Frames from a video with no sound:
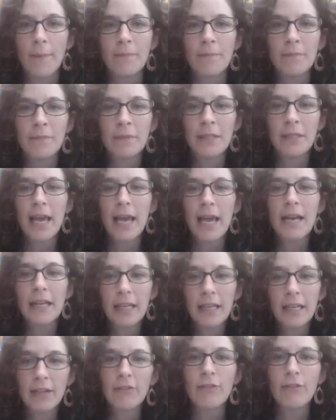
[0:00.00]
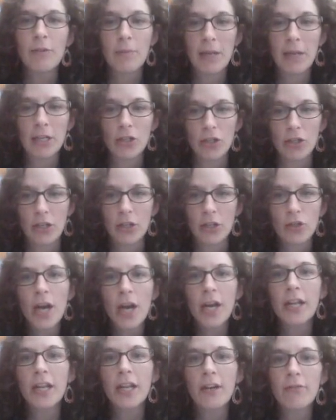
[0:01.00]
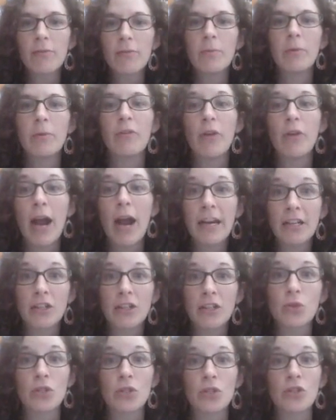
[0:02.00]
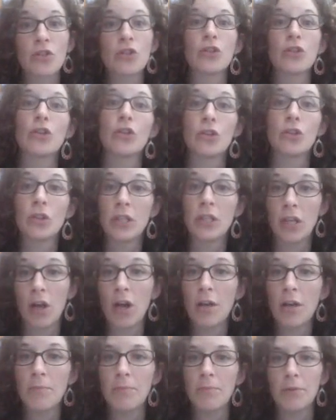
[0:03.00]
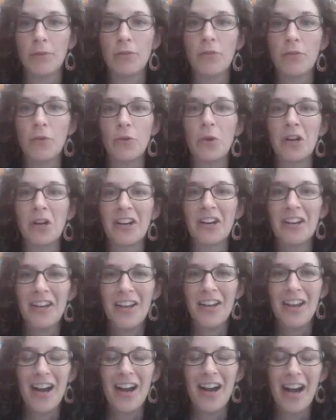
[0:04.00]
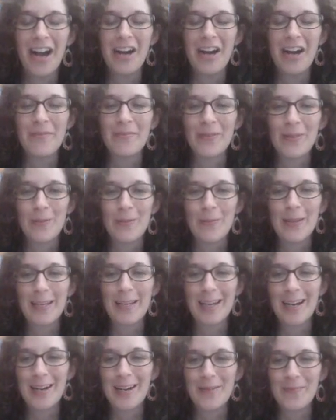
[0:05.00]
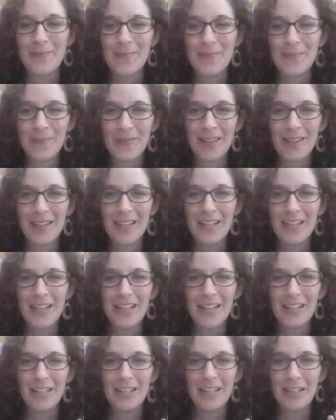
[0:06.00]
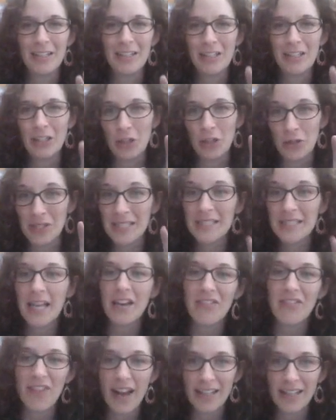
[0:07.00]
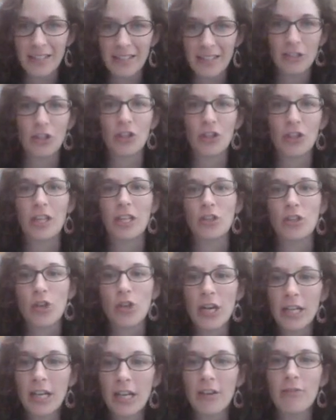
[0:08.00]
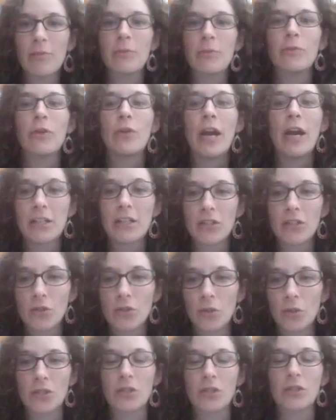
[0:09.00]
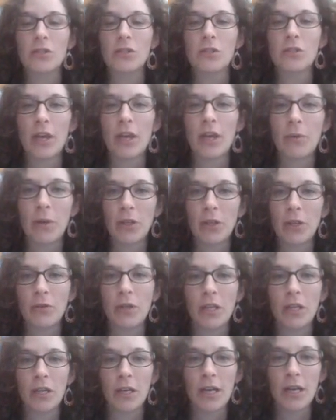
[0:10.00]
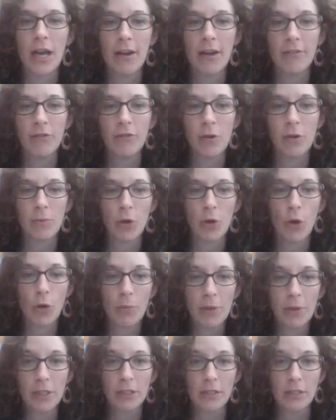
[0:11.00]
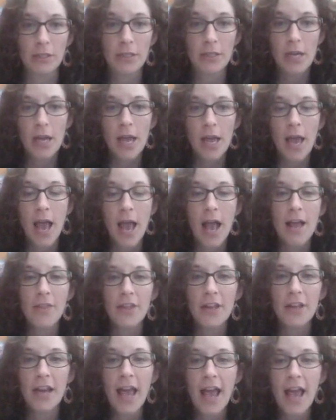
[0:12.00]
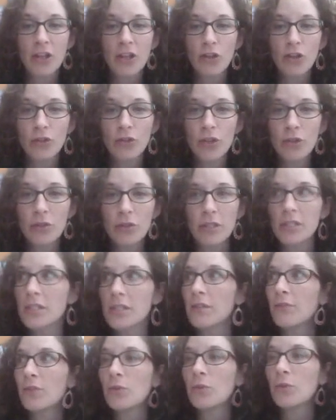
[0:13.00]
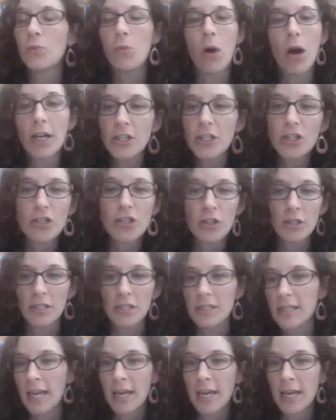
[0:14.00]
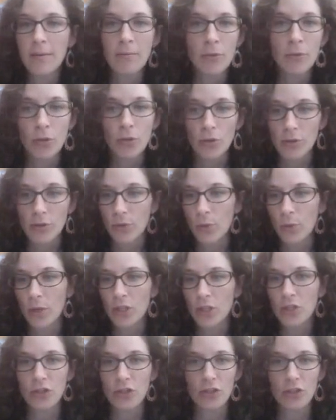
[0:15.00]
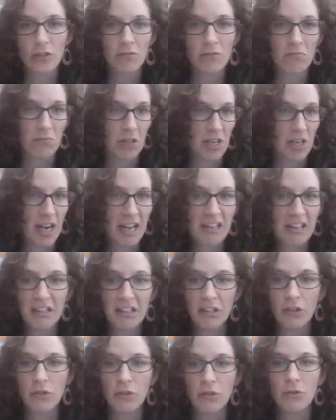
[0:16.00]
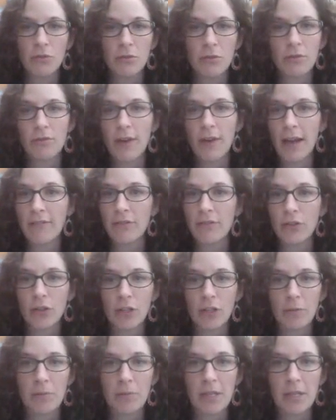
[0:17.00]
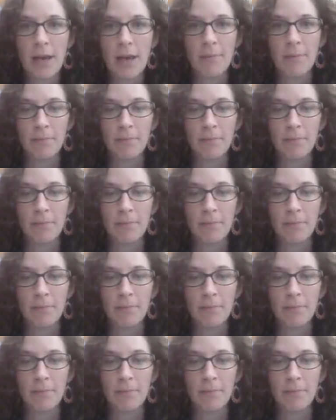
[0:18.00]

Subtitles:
get information, and try to get it from a variety of sources early on before you become steadfast in your thing. Try to get it from a variety of sources so that way you can form your own opinions. And then you'll notice if you watch the same news, if you watch just the nightly news, 5:30 p.m.